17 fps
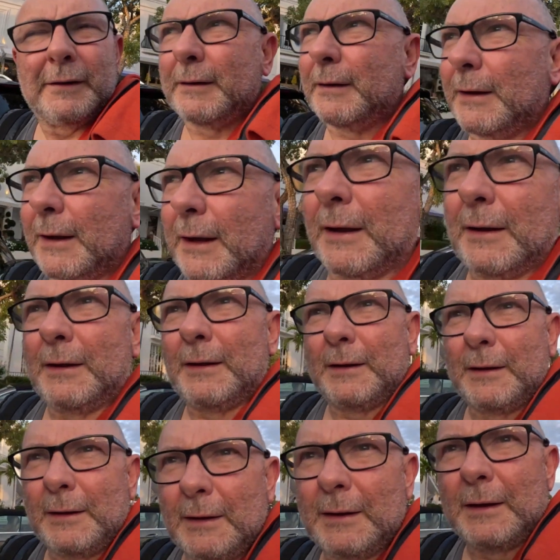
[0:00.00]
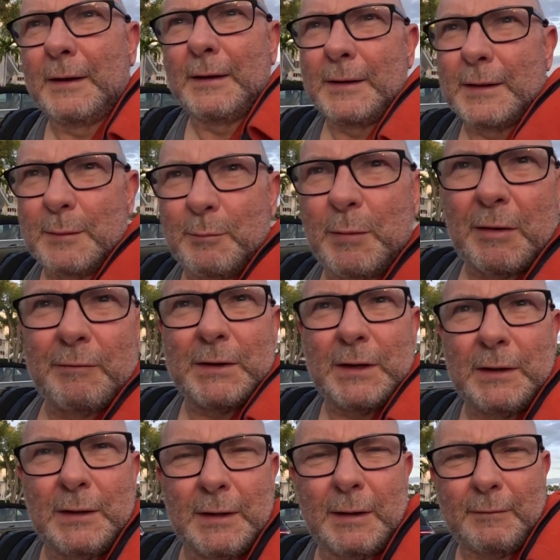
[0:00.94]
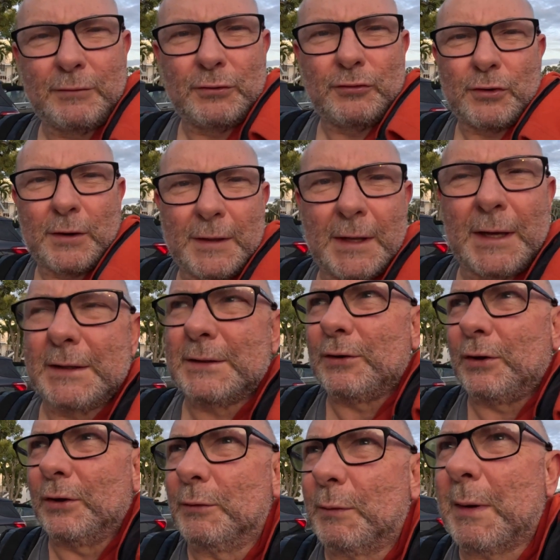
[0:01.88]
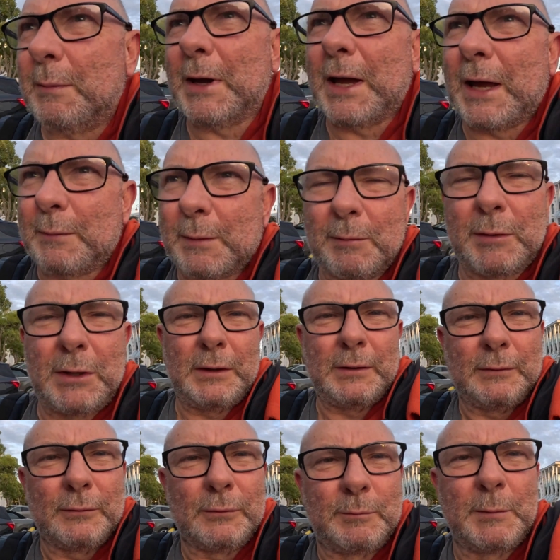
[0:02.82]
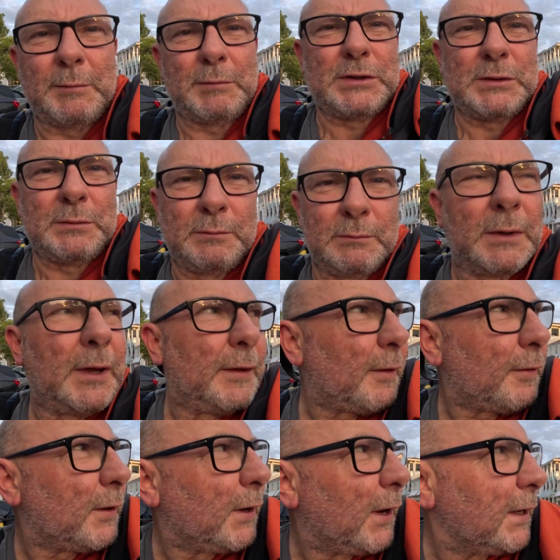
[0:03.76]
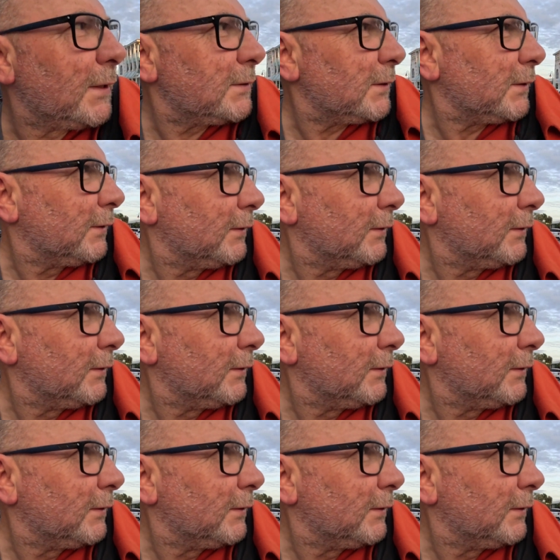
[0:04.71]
Yeah, the Bevy. Have to try that on the way back, maybe, or maybe another night.